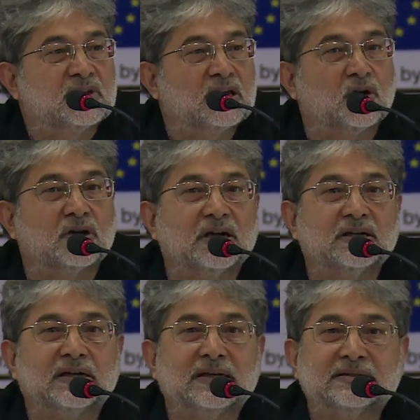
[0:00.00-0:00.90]
cannot
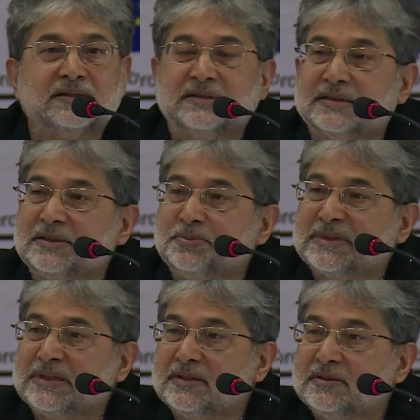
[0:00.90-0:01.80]
get it less than
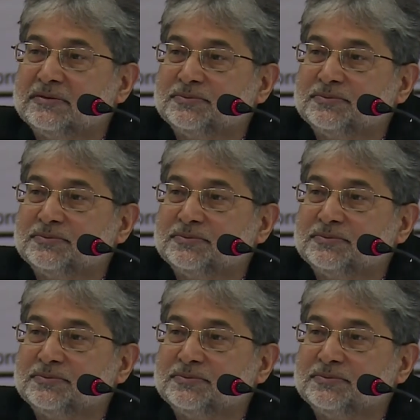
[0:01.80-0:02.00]
60%.